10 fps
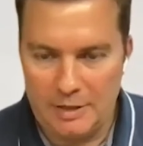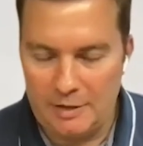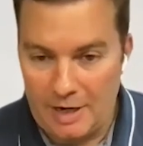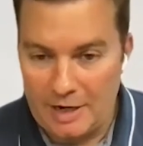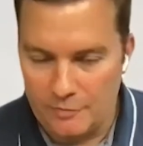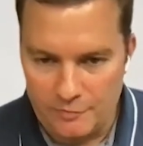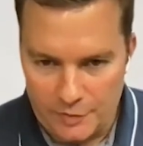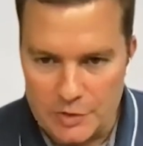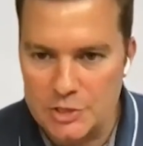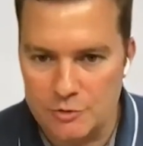I have a
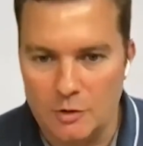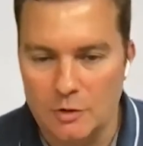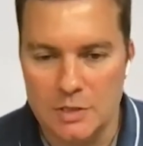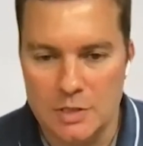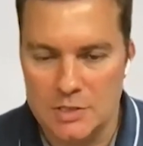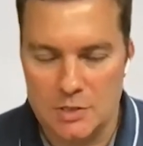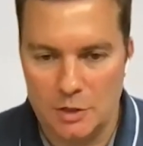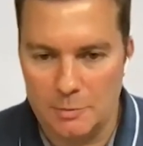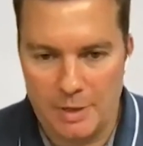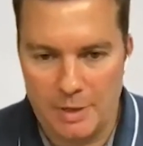very strong and
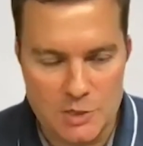solid